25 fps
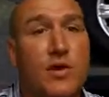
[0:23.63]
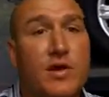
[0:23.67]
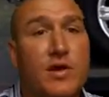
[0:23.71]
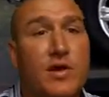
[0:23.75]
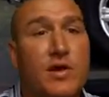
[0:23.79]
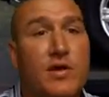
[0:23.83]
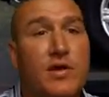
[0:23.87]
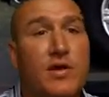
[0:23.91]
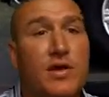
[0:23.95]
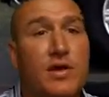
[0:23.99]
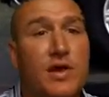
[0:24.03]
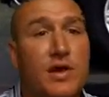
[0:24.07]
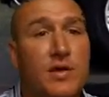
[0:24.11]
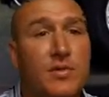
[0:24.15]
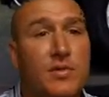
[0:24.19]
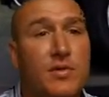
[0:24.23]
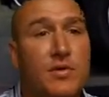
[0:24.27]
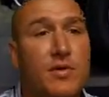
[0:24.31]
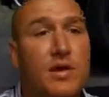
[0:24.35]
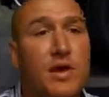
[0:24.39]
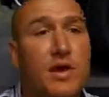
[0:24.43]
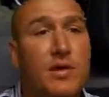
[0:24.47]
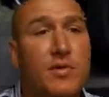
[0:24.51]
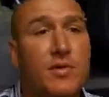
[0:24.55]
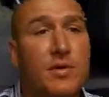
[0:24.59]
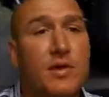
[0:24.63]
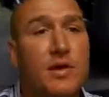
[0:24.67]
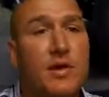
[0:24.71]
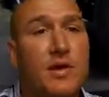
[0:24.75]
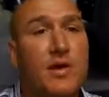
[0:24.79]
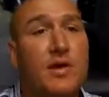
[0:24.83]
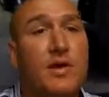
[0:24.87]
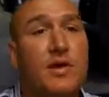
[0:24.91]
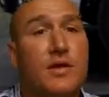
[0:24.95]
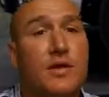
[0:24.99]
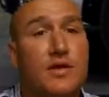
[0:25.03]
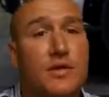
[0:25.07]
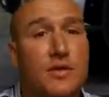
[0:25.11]
We are here to keep you
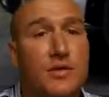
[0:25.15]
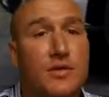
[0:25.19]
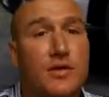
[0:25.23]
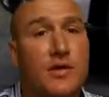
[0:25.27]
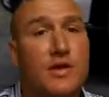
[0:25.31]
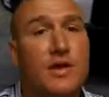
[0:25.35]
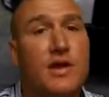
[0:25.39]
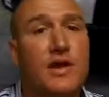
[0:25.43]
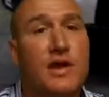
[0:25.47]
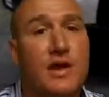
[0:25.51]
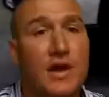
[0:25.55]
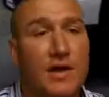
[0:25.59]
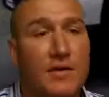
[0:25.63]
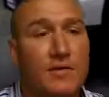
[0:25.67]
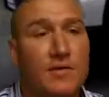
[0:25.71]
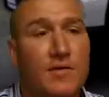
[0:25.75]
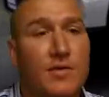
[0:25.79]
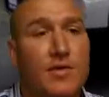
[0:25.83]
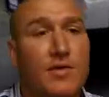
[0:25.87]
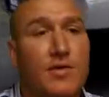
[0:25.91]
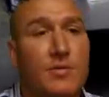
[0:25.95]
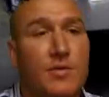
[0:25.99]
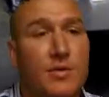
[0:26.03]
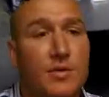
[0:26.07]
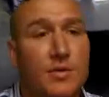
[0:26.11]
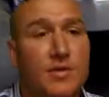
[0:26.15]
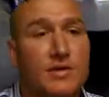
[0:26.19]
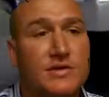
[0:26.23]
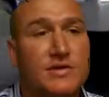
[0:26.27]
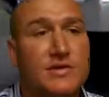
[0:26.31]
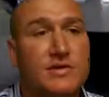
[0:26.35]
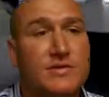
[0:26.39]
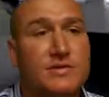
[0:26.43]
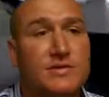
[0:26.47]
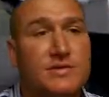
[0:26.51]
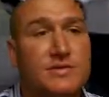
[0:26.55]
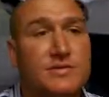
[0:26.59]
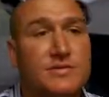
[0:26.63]
happy during and after your
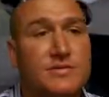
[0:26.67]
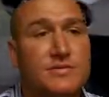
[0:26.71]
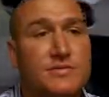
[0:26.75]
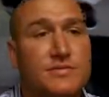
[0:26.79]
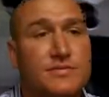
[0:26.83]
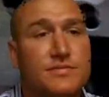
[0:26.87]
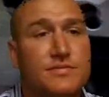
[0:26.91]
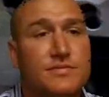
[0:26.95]
purchase.